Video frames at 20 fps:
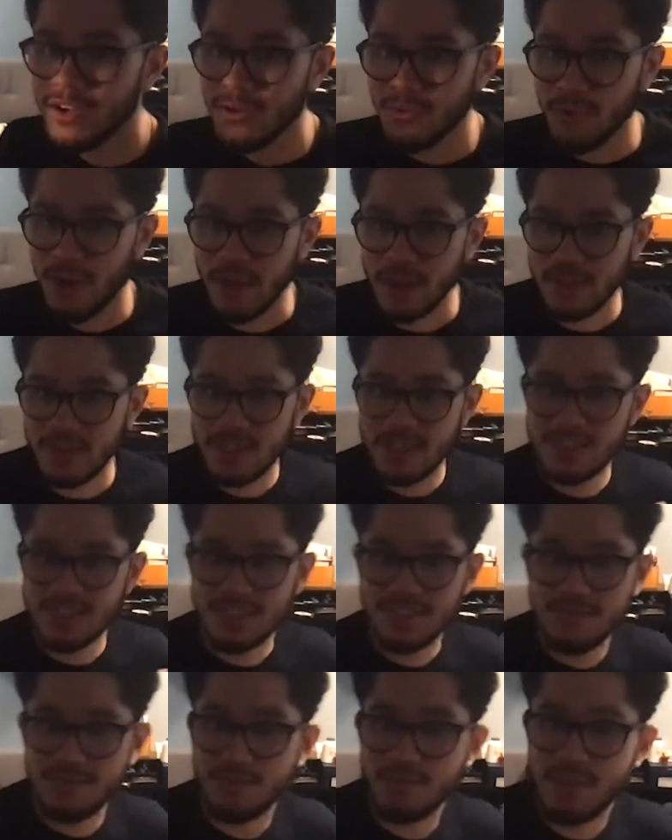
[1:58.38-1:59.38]
rather than
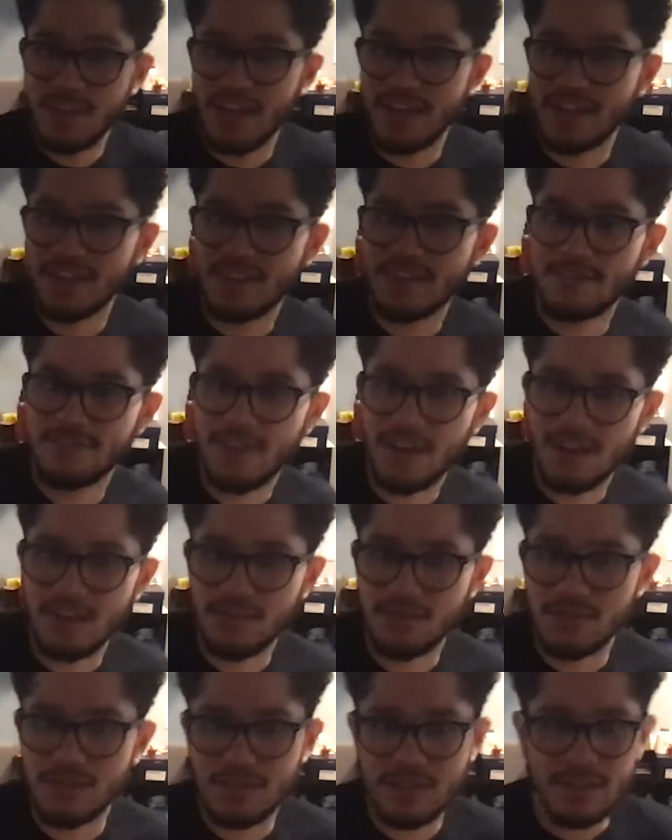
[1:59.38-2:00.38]
just blindly
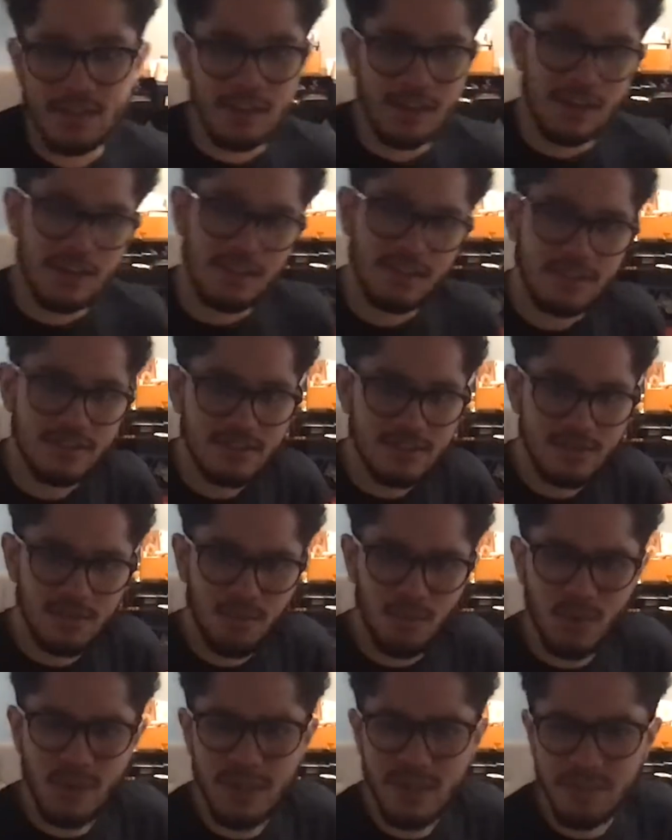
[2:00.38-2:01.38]
following this
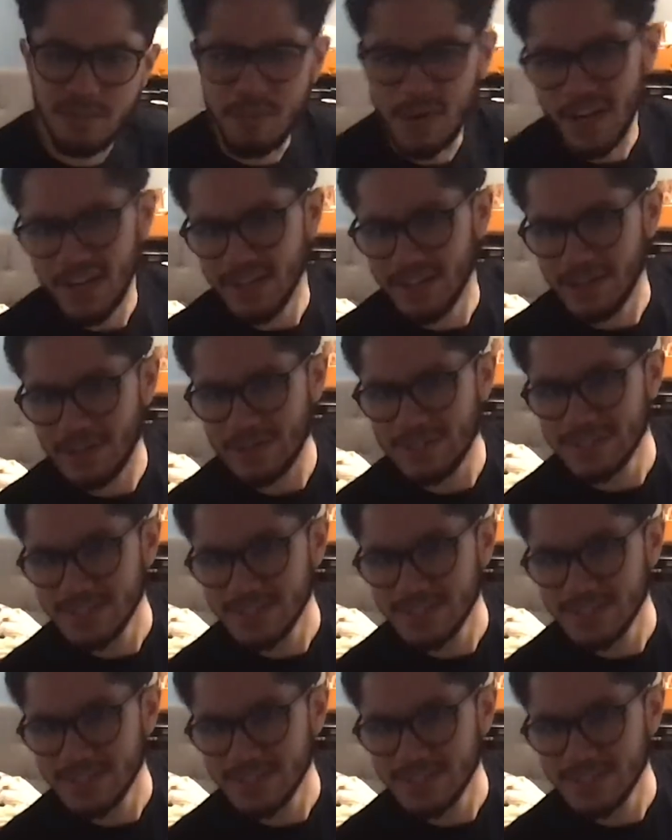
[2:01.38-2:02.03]
weird binary